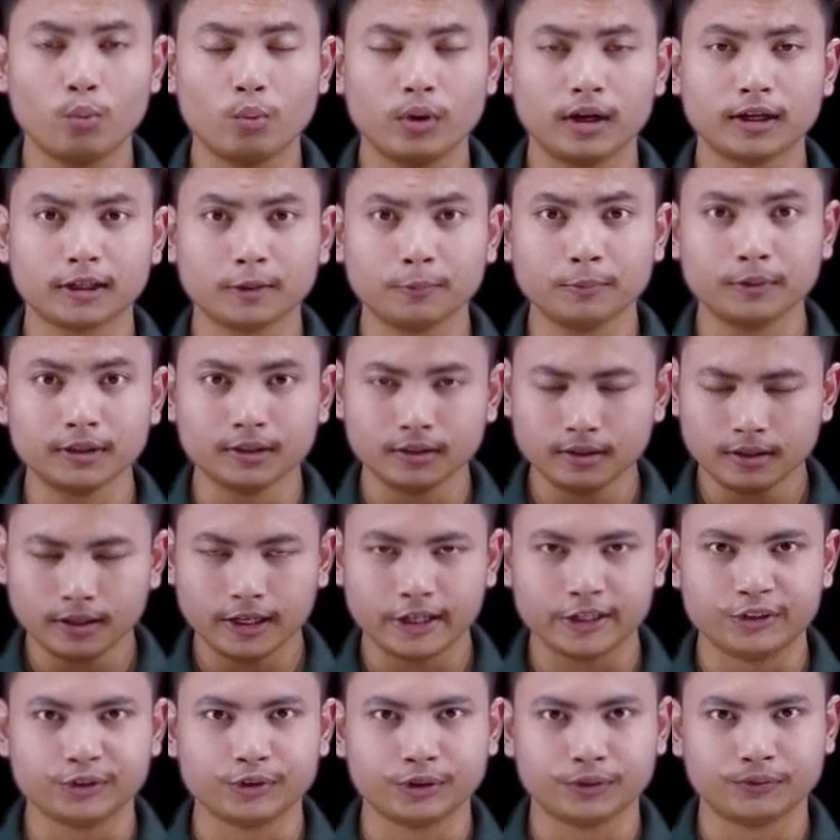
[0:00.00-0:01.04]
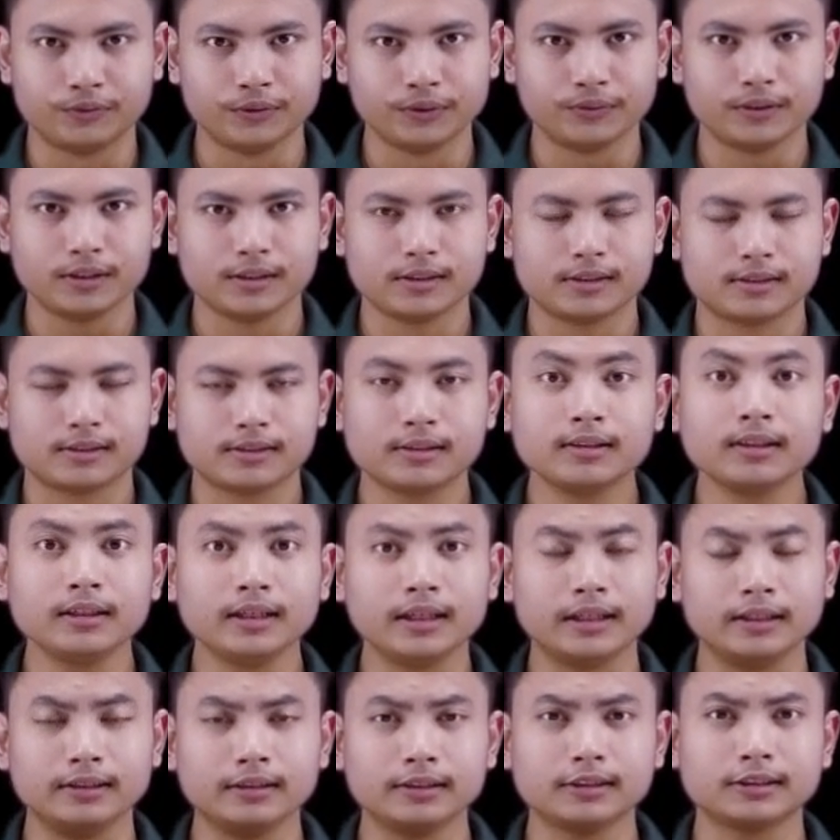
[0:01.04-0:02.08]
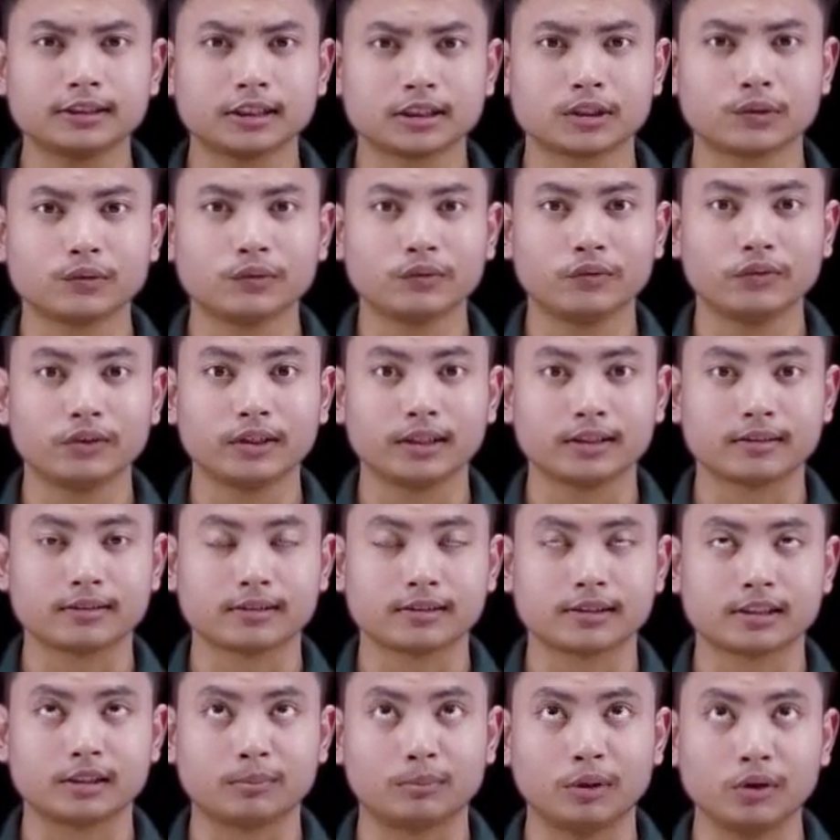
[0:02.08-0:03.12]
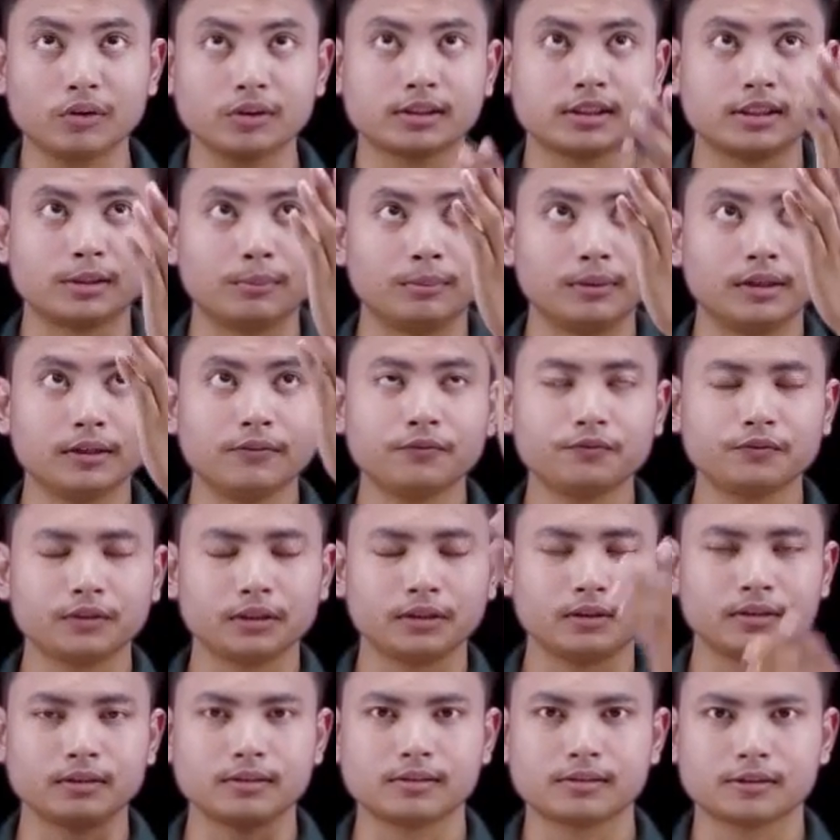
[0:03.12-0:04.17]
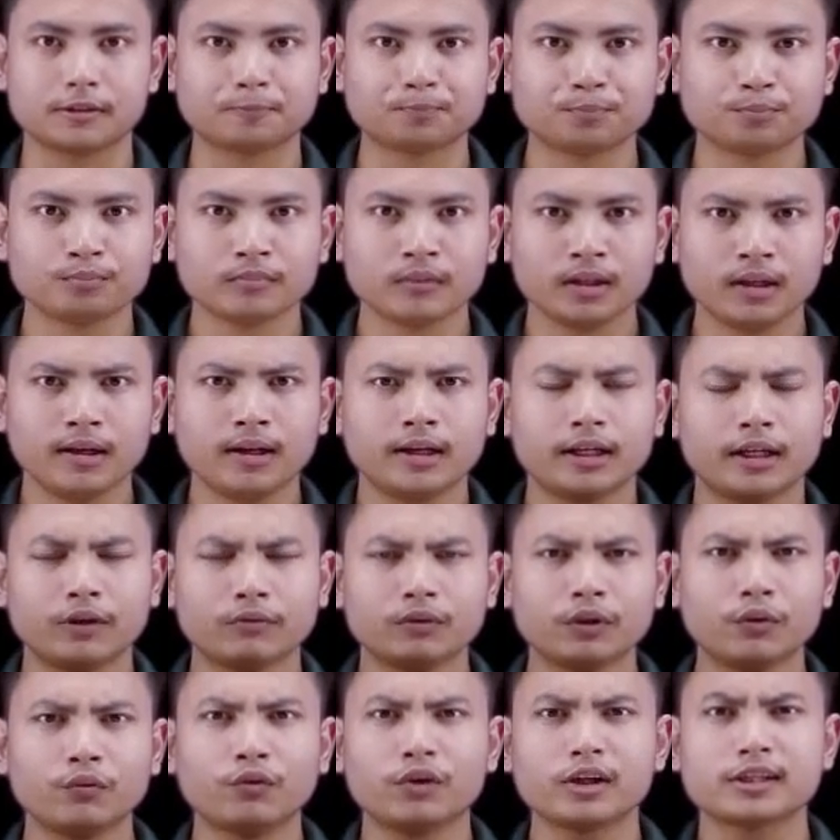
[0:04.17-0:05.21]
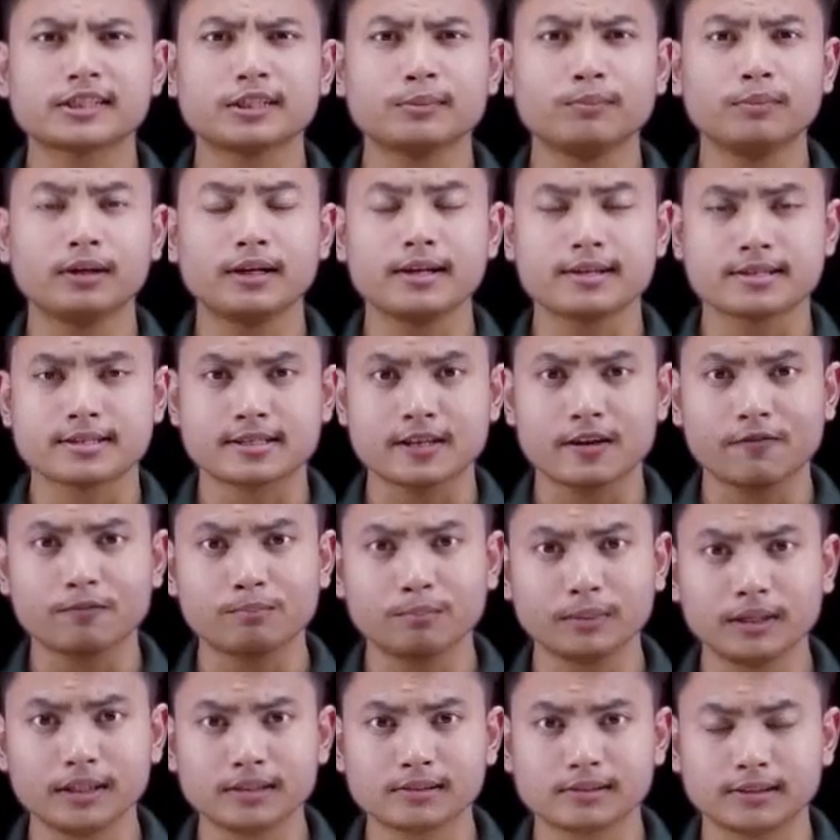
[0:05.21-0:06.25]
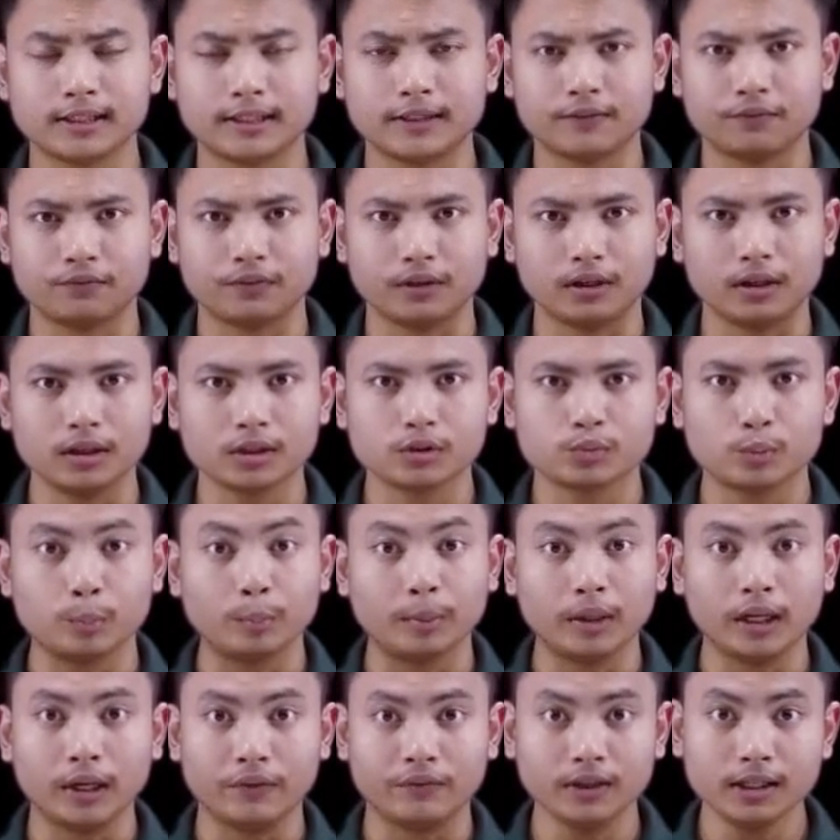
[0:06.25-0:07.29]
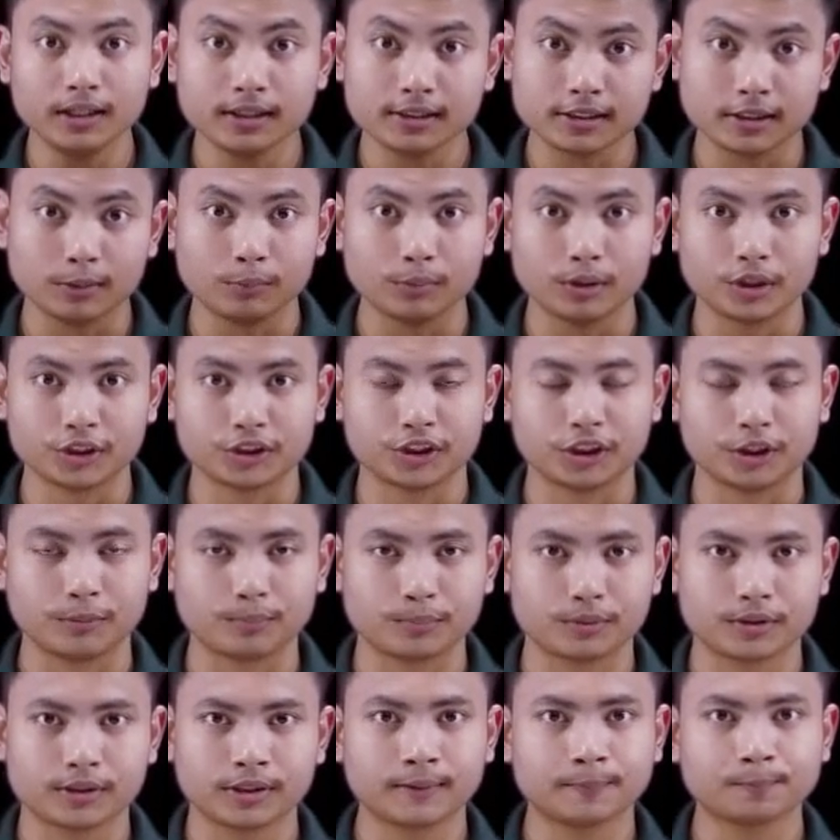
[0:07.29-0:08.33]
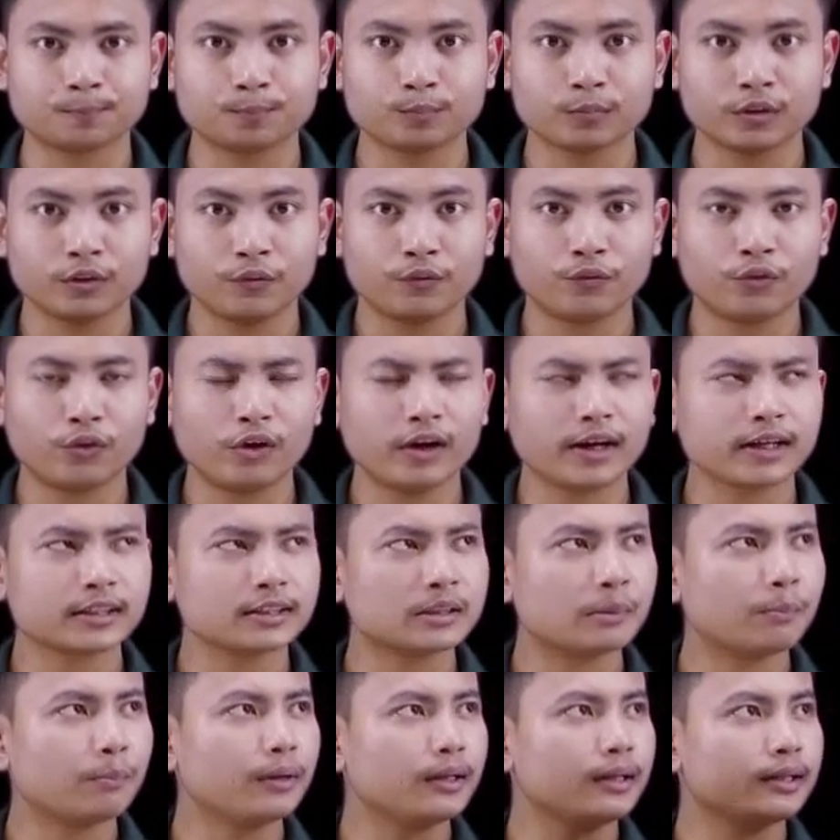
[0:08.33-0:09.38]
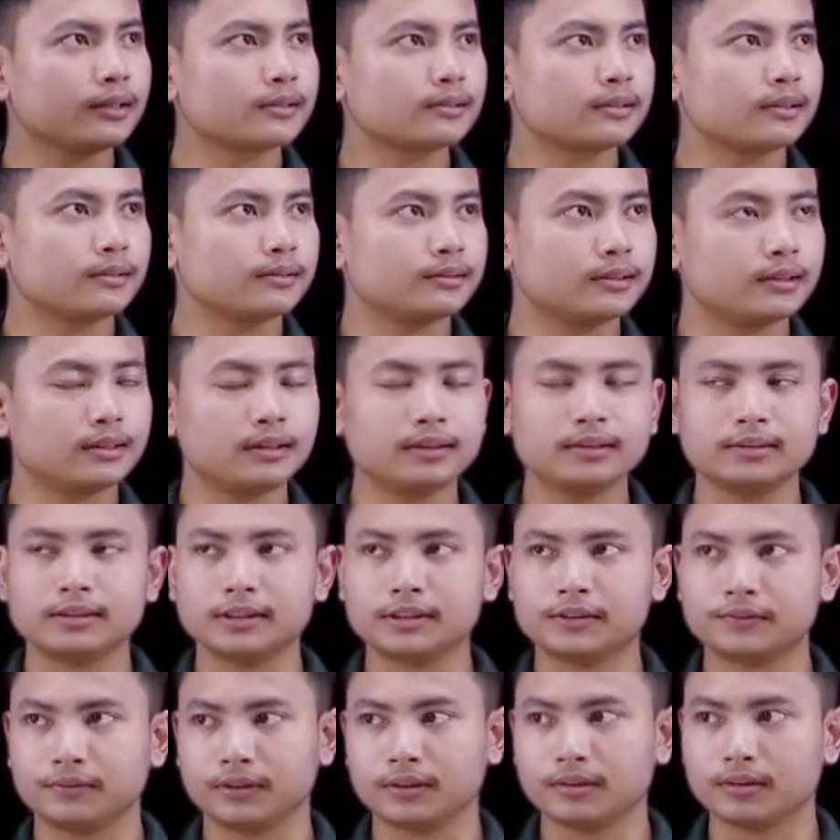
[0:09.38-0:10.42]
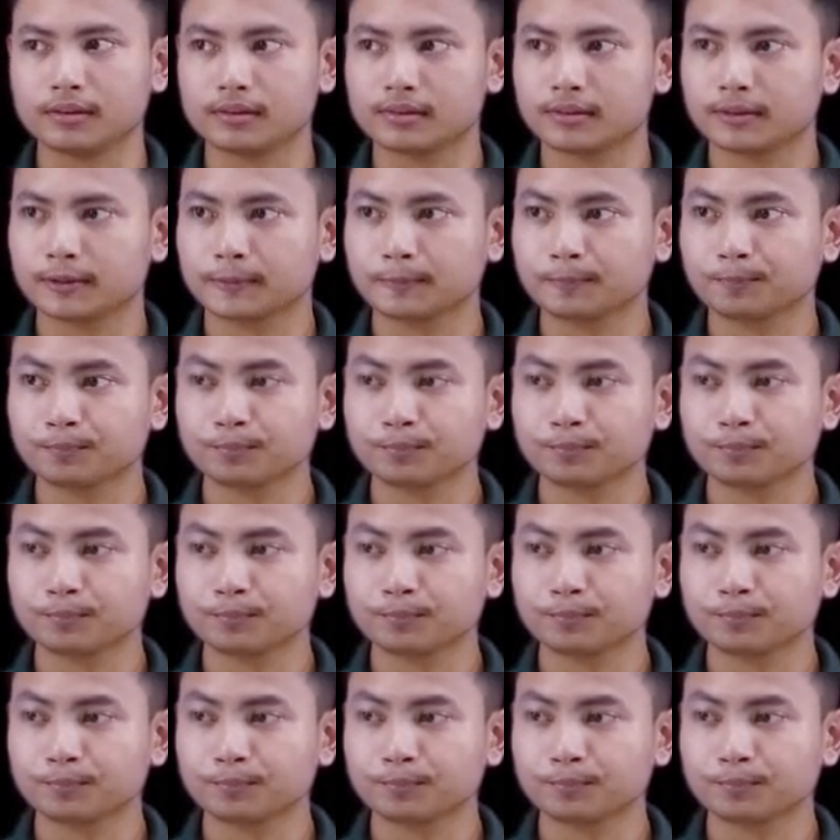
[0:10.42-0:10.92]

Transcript: Welcome dear eduaid viewers. In this session we will discuss about similar figures. Now the word similar itself means that a figure would be having similar shapes. For example, let's consider these figures.